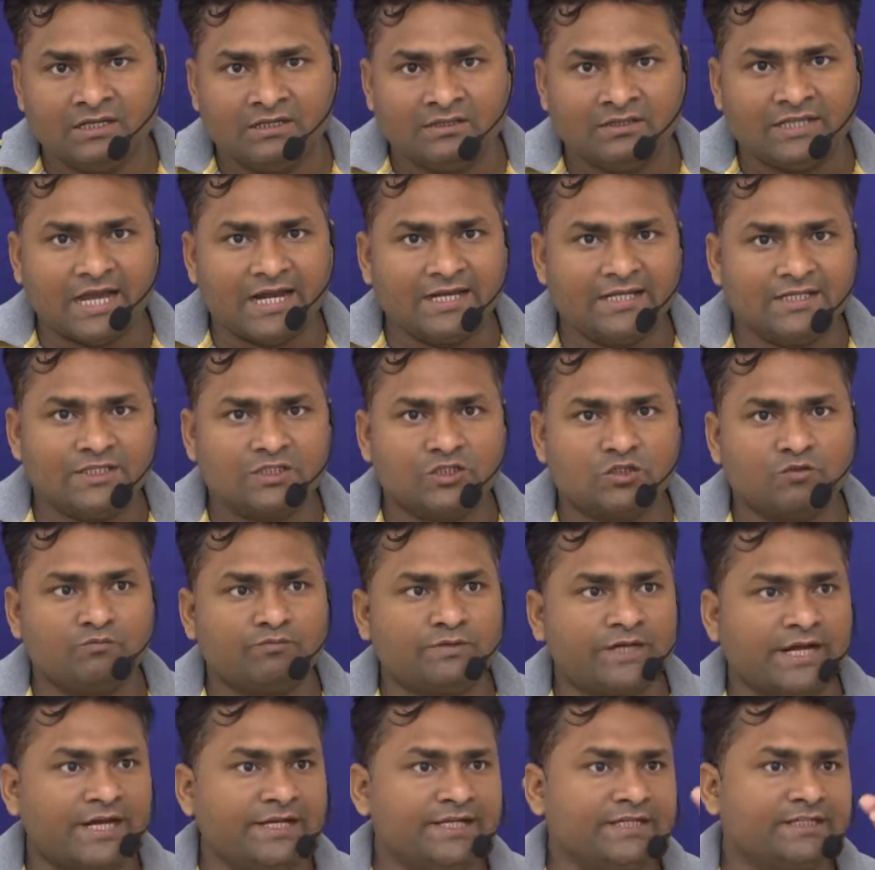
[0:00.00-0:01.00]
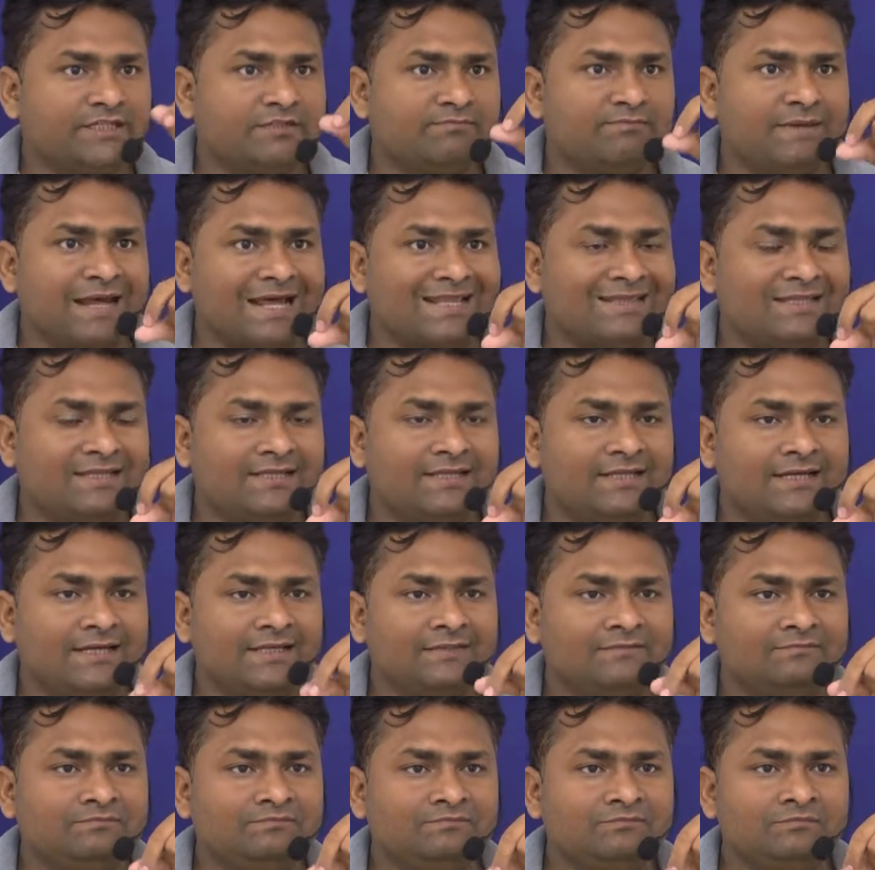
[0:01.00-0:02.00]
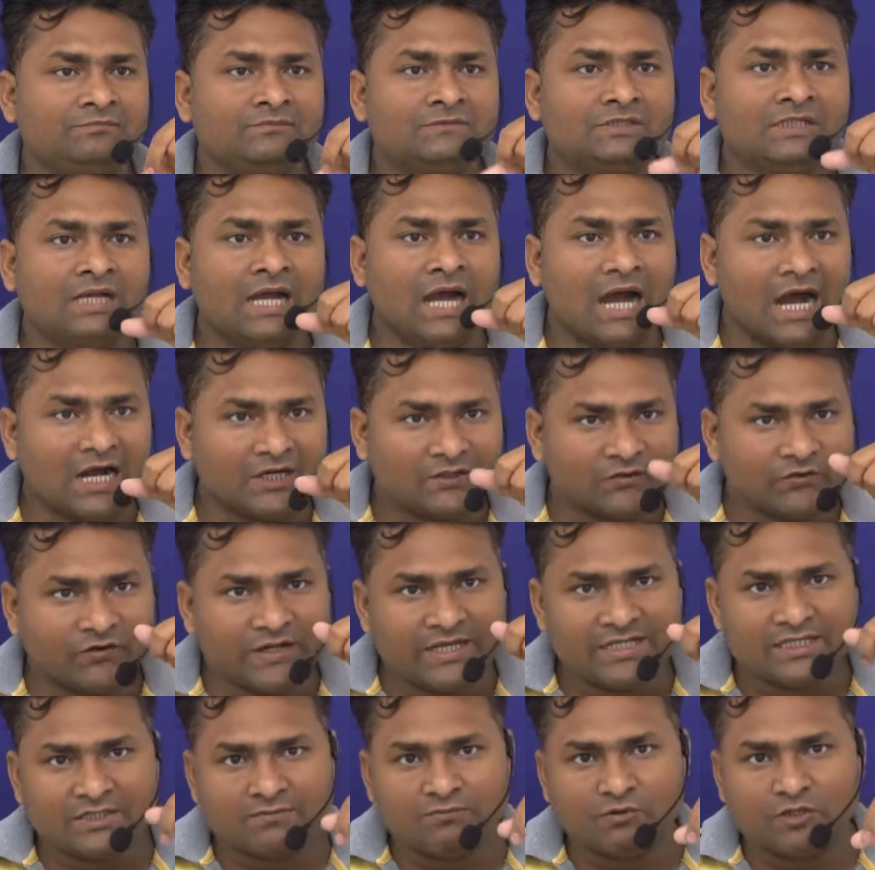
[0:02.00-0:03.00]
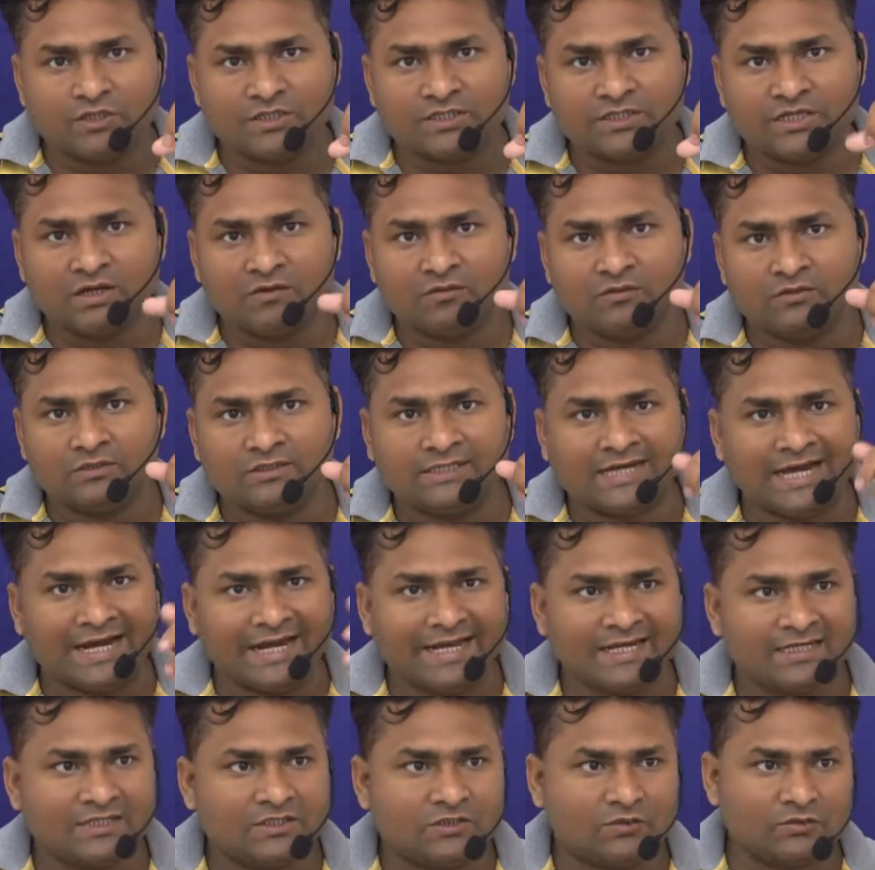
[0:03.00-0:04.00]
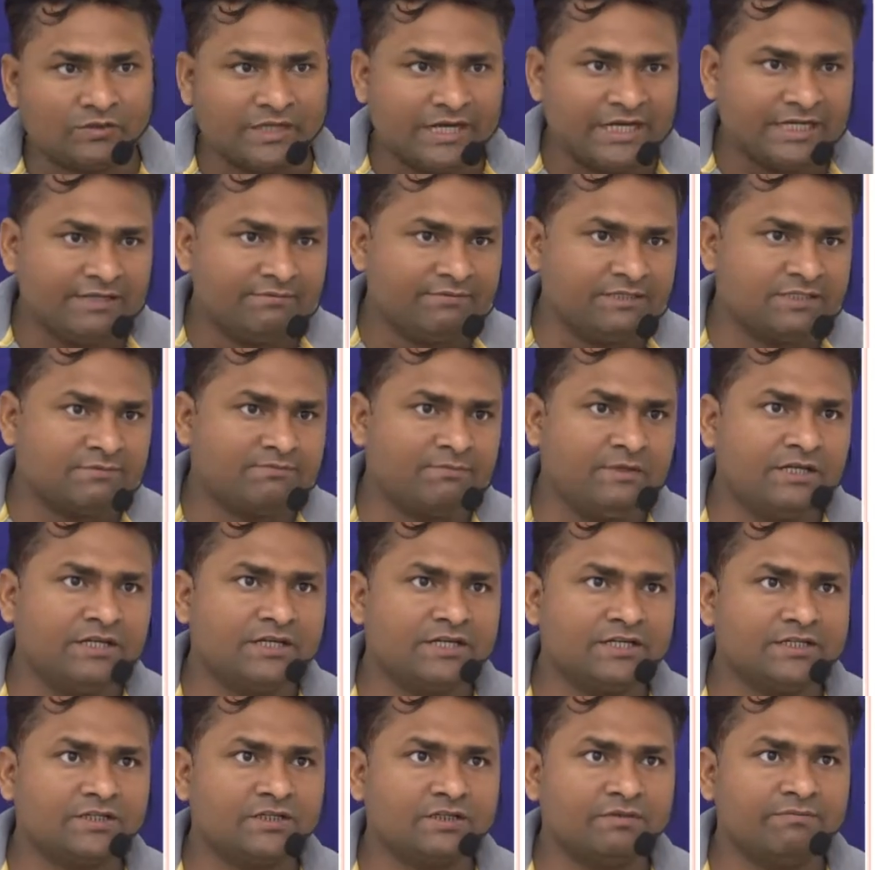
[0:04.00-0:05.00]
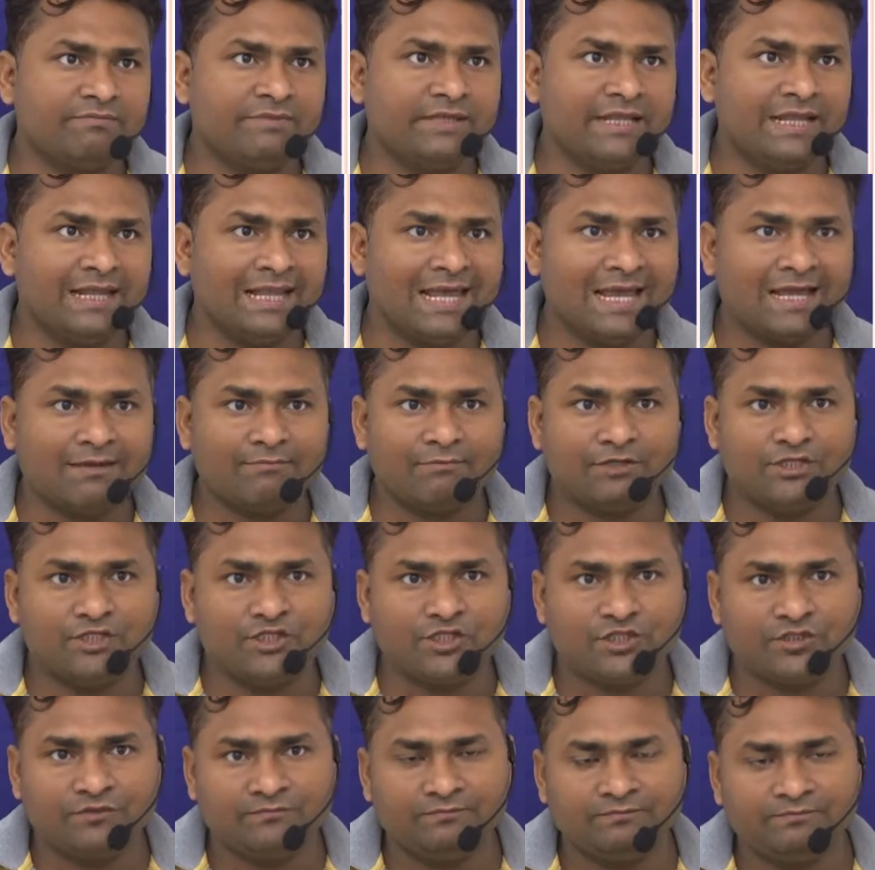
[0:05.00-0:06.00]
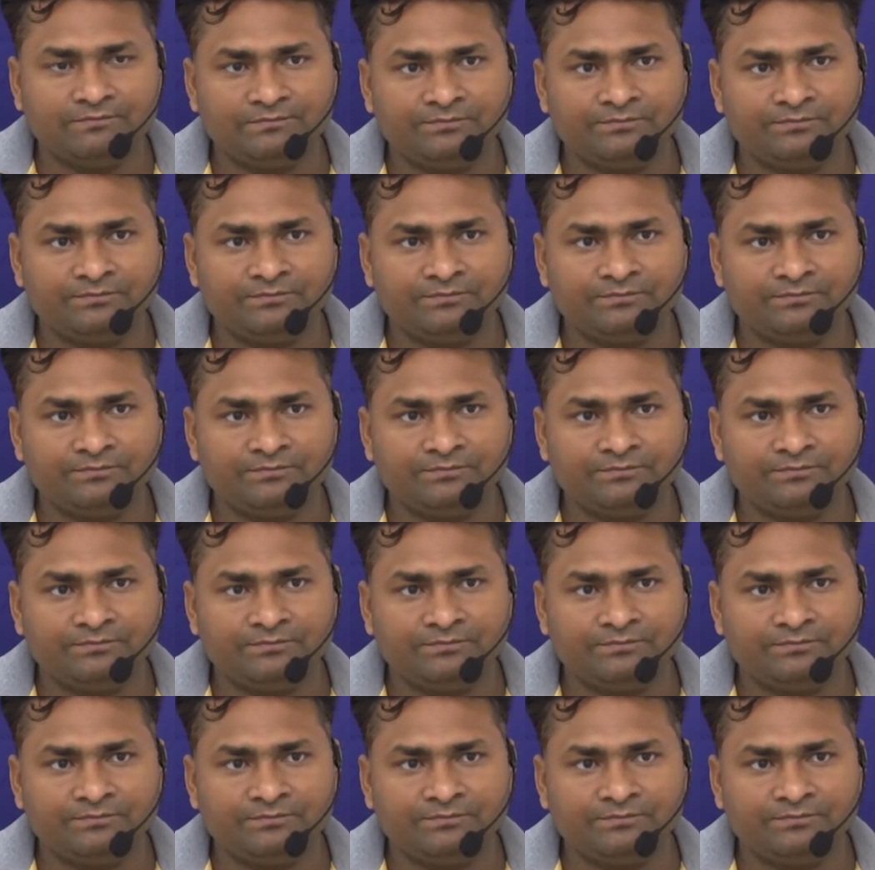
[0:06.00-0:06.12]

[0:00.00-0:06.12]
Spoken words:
That is, to predict whether the utterance would sound correct to native speakers of the language.